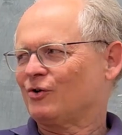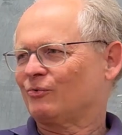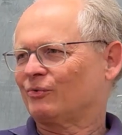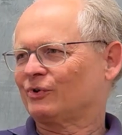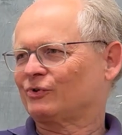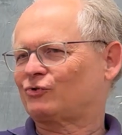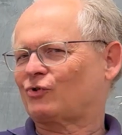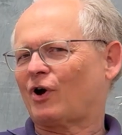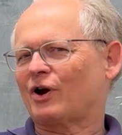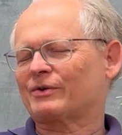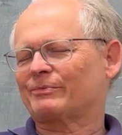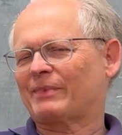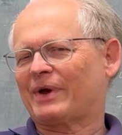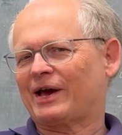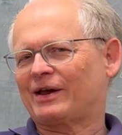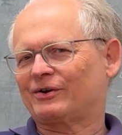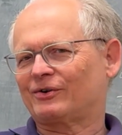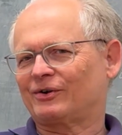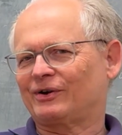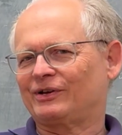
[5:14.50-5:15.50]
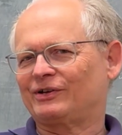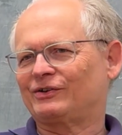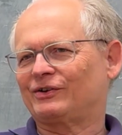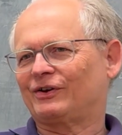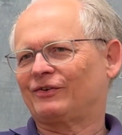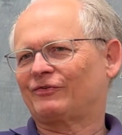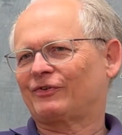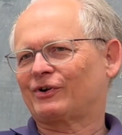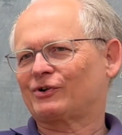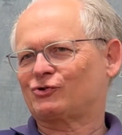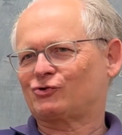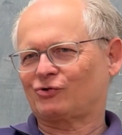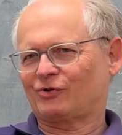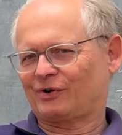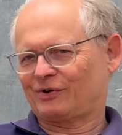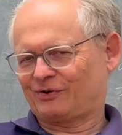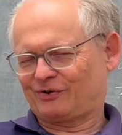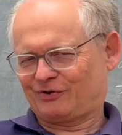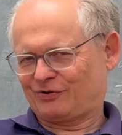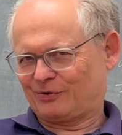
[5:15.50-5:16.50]
Well, dark matter, in a very
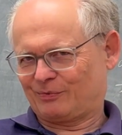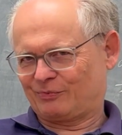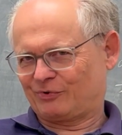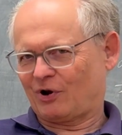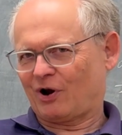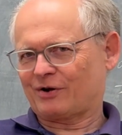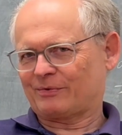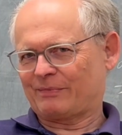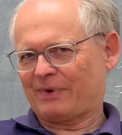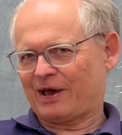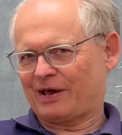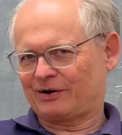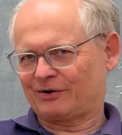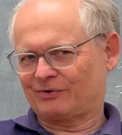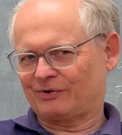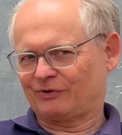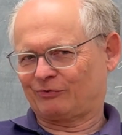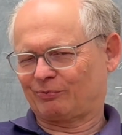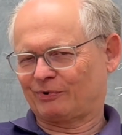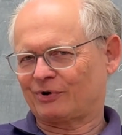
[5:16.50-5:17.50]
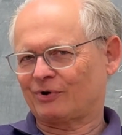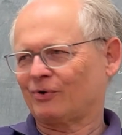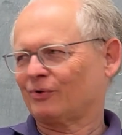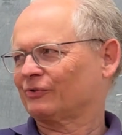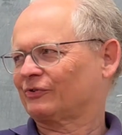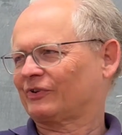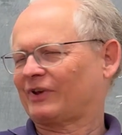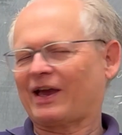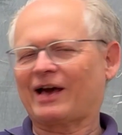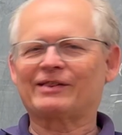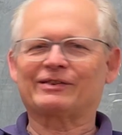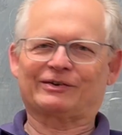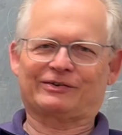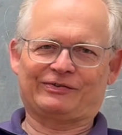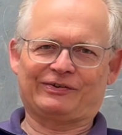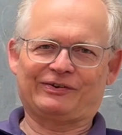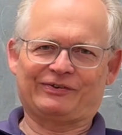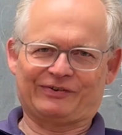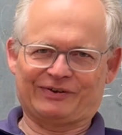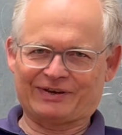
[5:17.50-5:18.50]
short term, dark matter is what holds
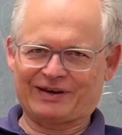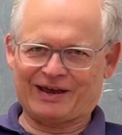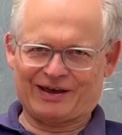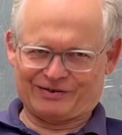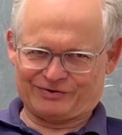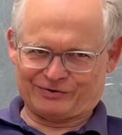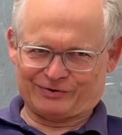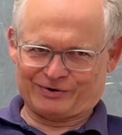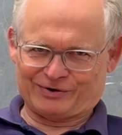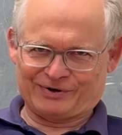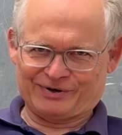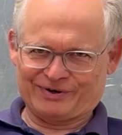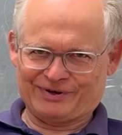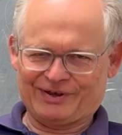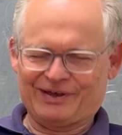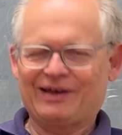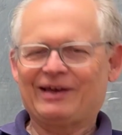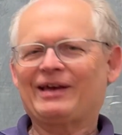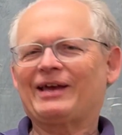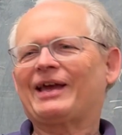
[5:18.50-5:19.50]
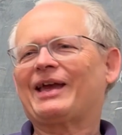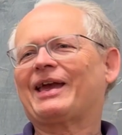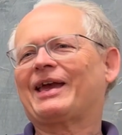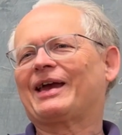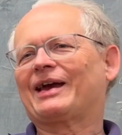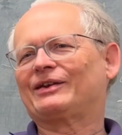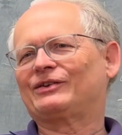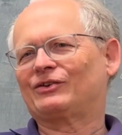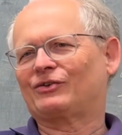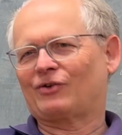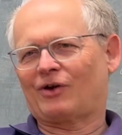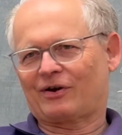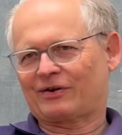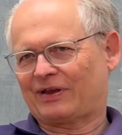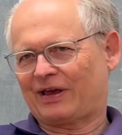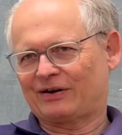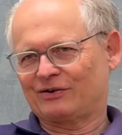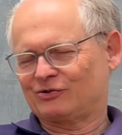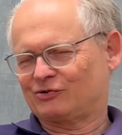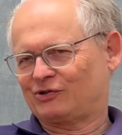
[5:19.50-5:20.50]
galaxies together, and
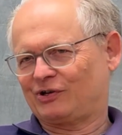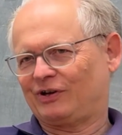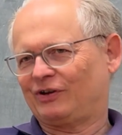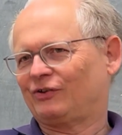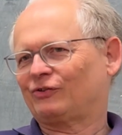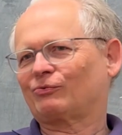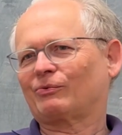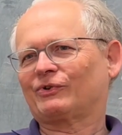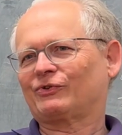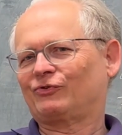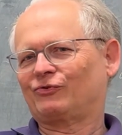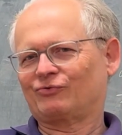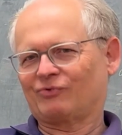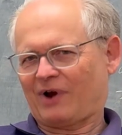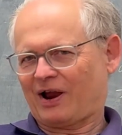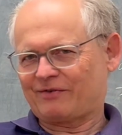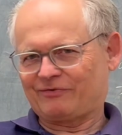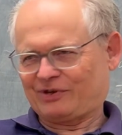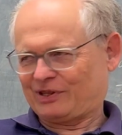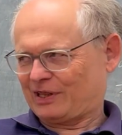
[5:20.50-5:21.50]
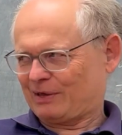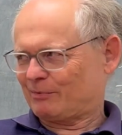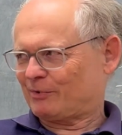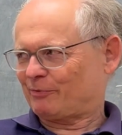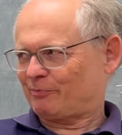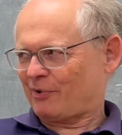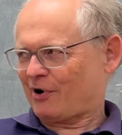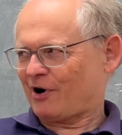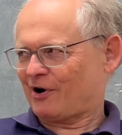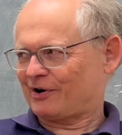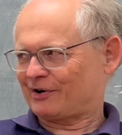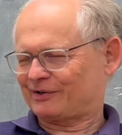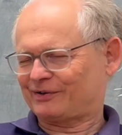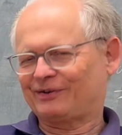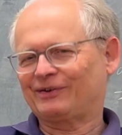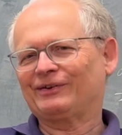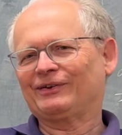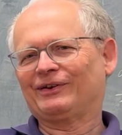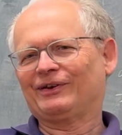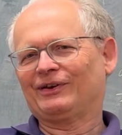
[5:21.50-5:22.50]
dark energy is what's driving them apart.
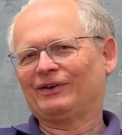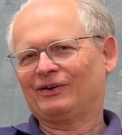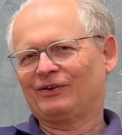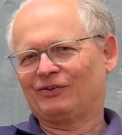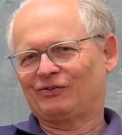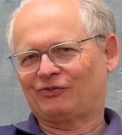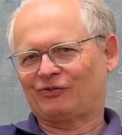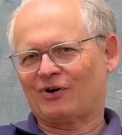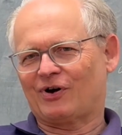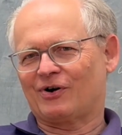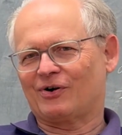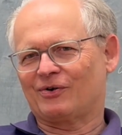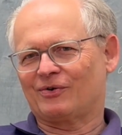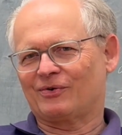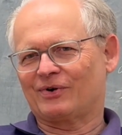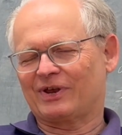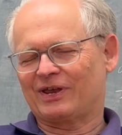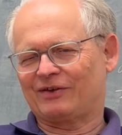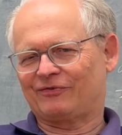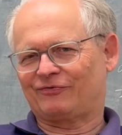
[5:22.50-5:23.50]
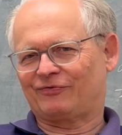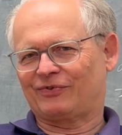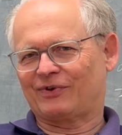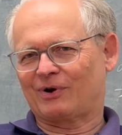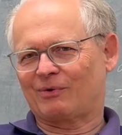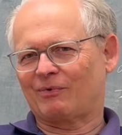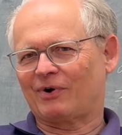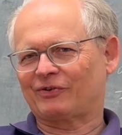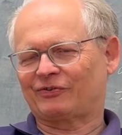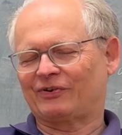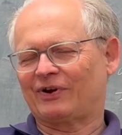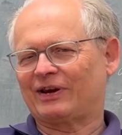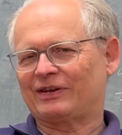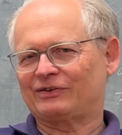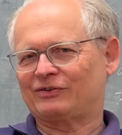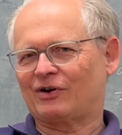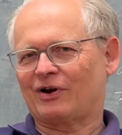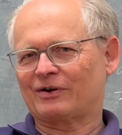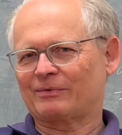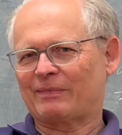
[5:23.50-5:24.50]
So, if there wasn't
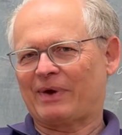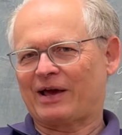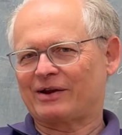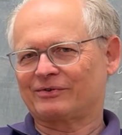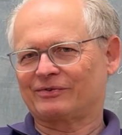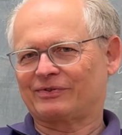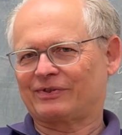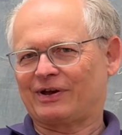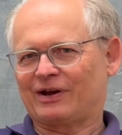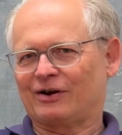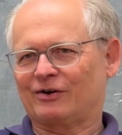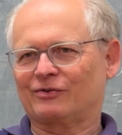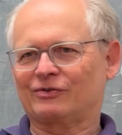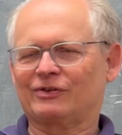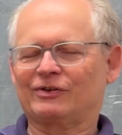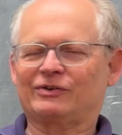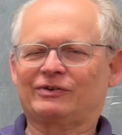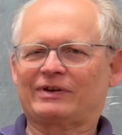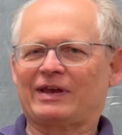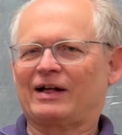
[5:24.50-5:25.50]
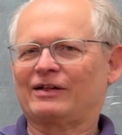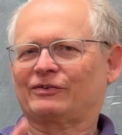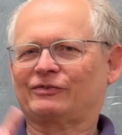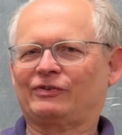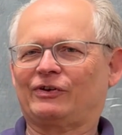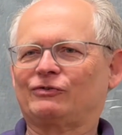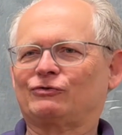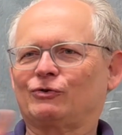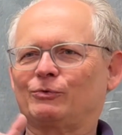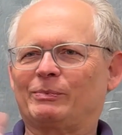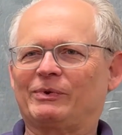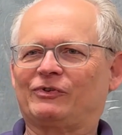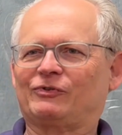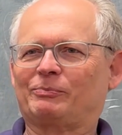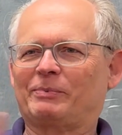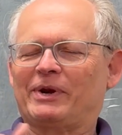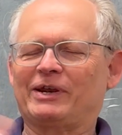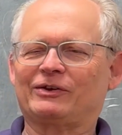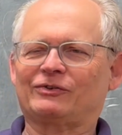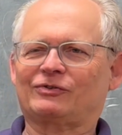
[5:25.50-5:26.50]
any dark matter there, the galaxies would be
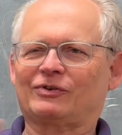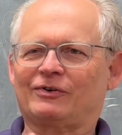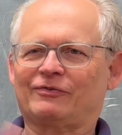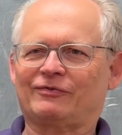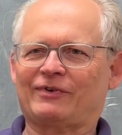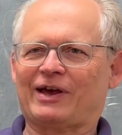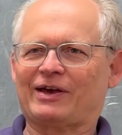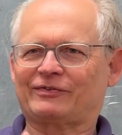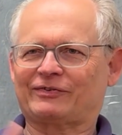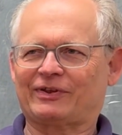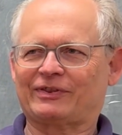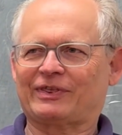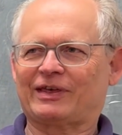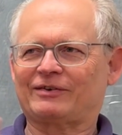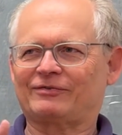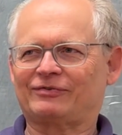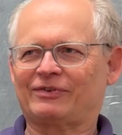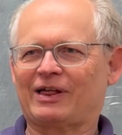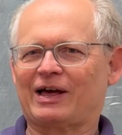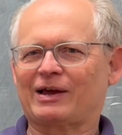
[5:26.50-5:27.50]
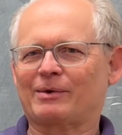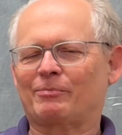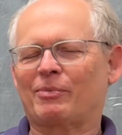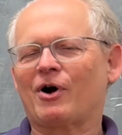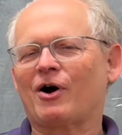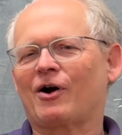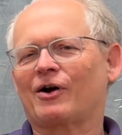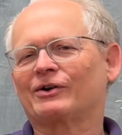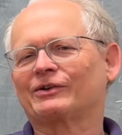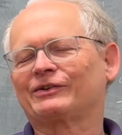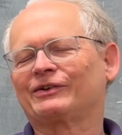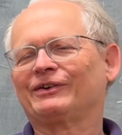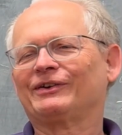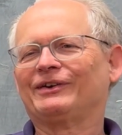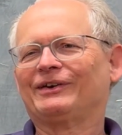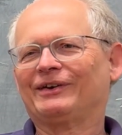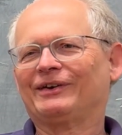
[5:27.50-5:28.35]
spinning so fast that they'd fly apart.